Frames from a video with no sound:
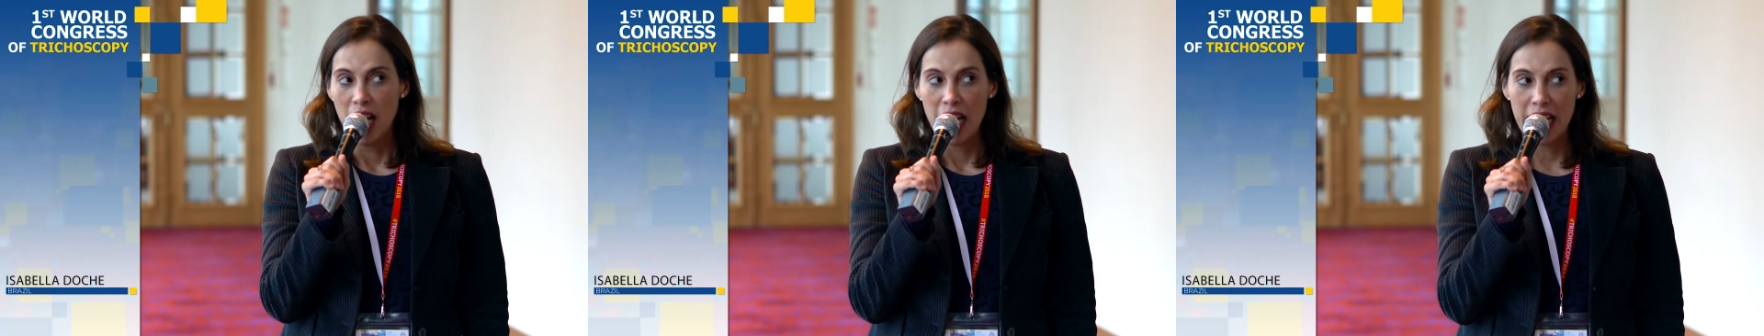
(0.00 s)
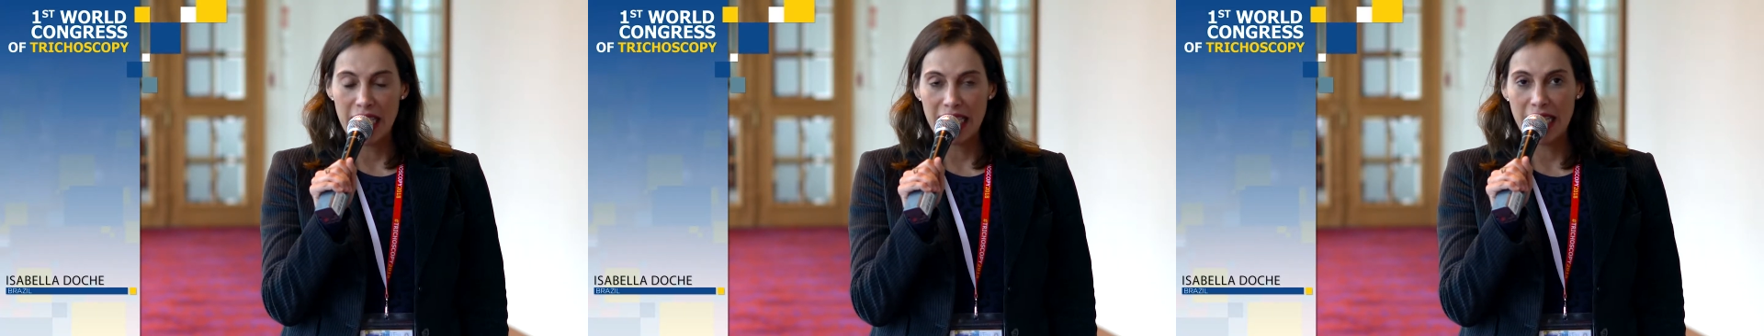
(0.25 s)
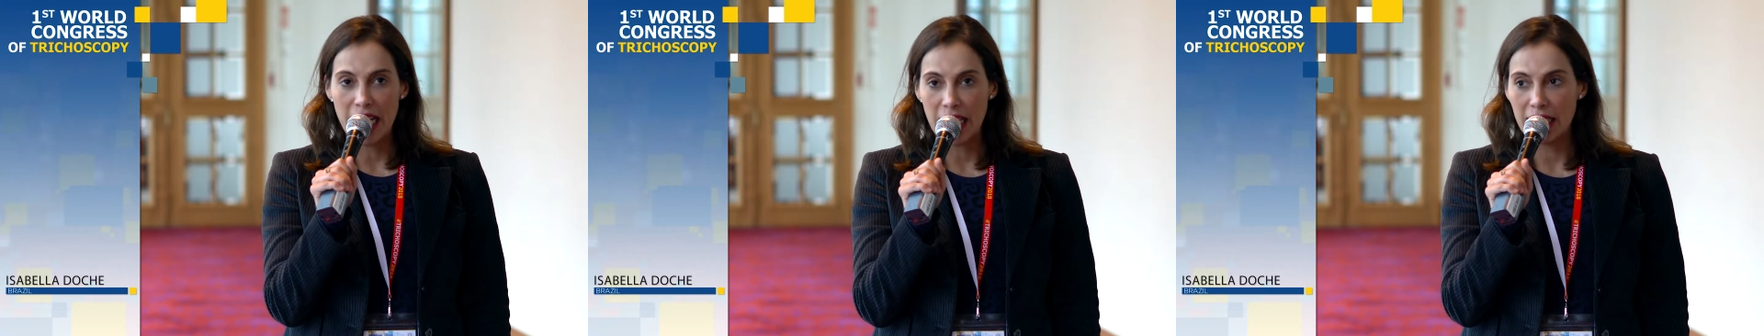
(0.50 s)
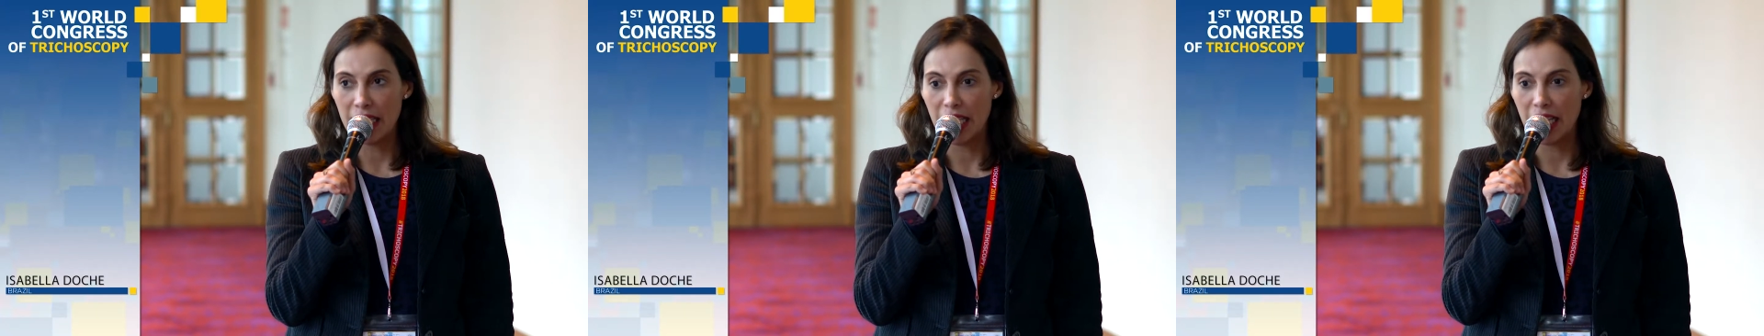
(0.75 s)
is
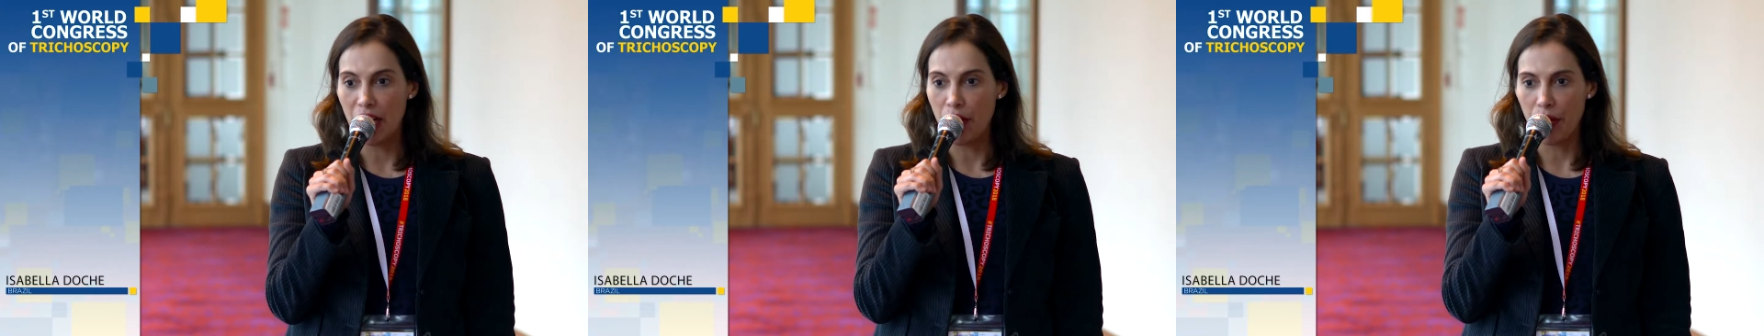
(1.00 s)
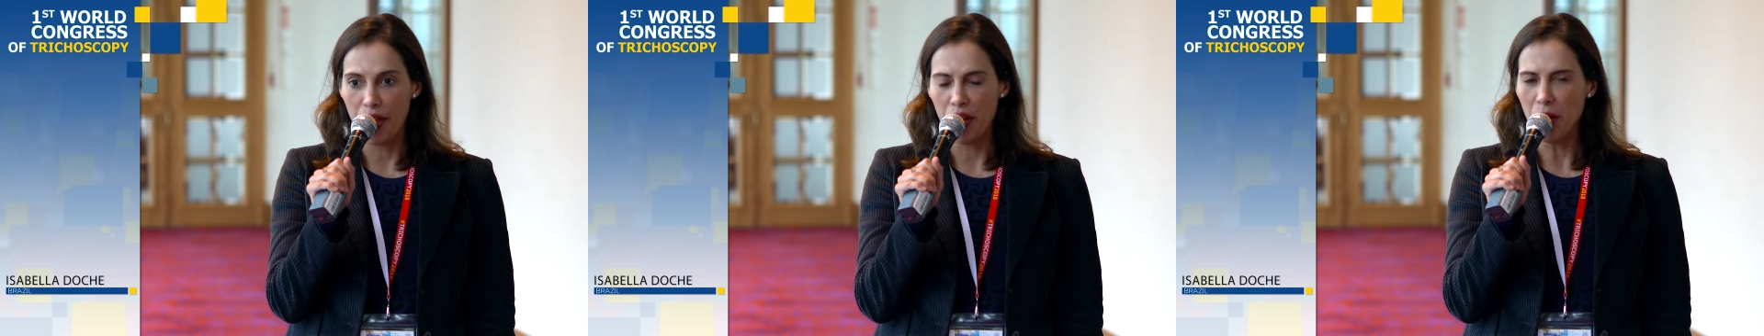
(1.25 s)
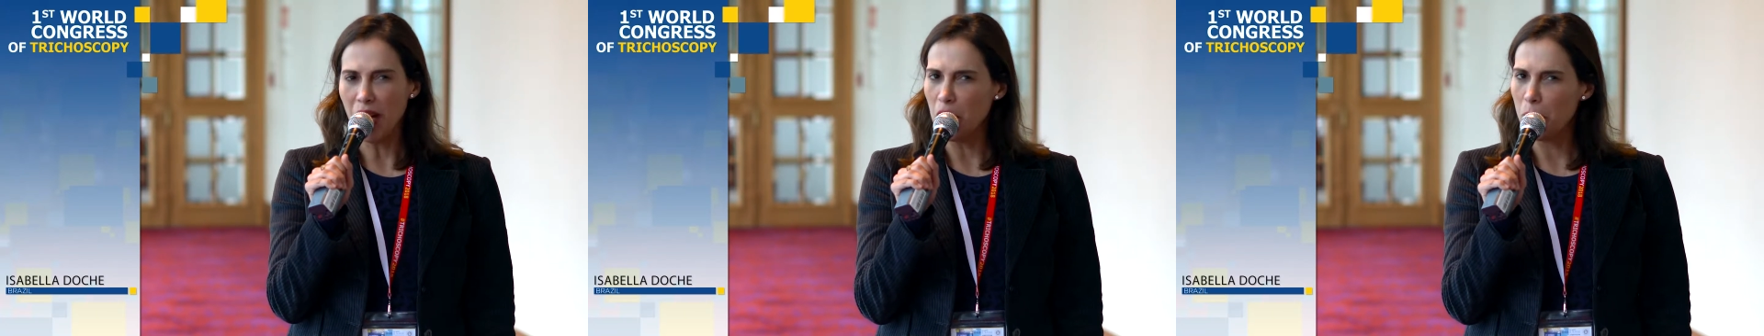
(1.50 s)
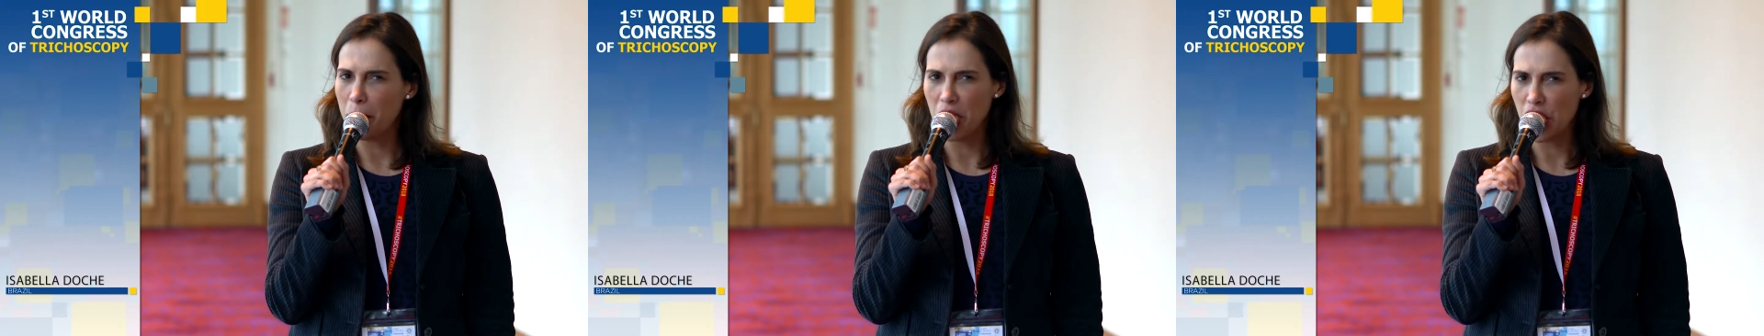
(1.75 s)
that although
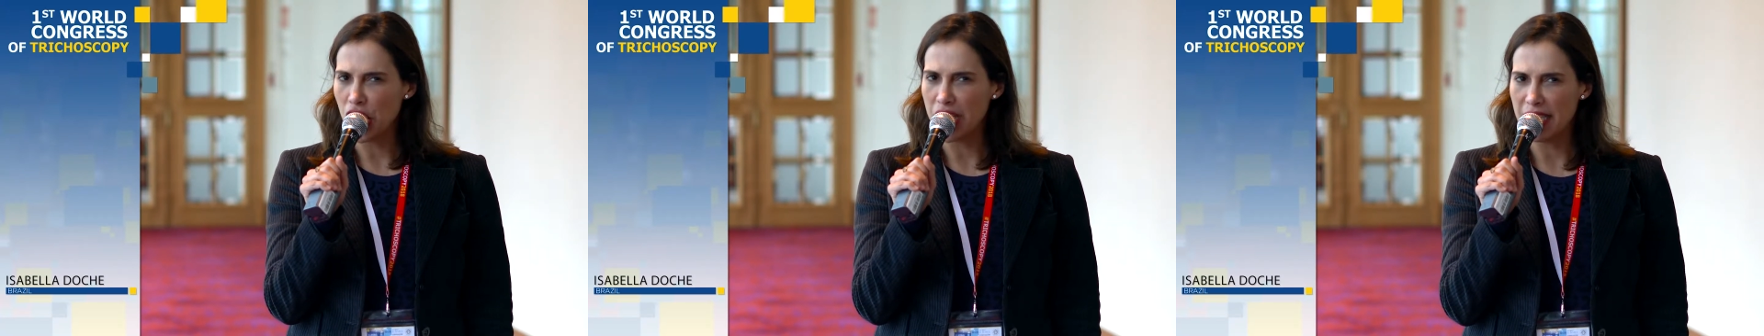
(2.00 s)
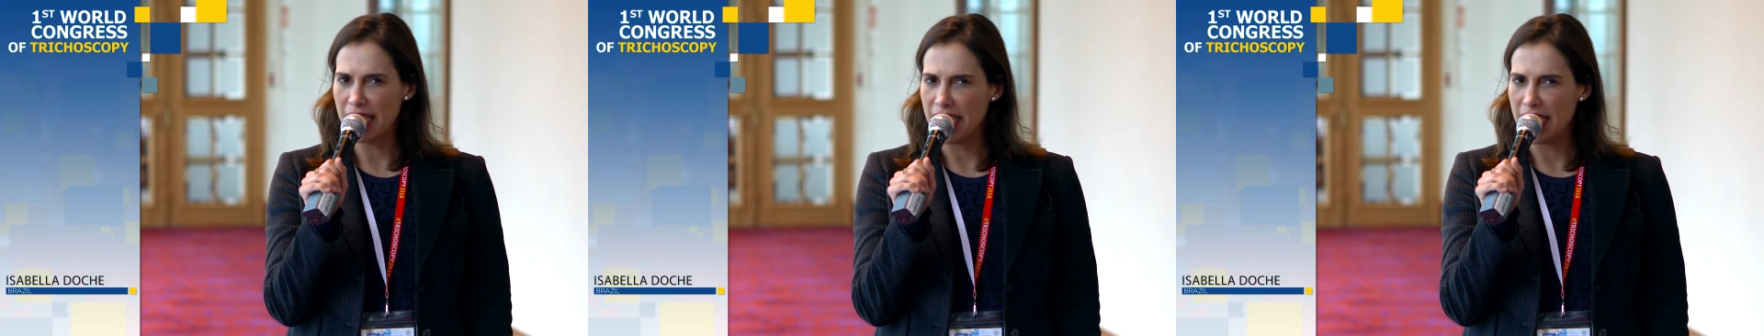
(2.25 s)
alopecia is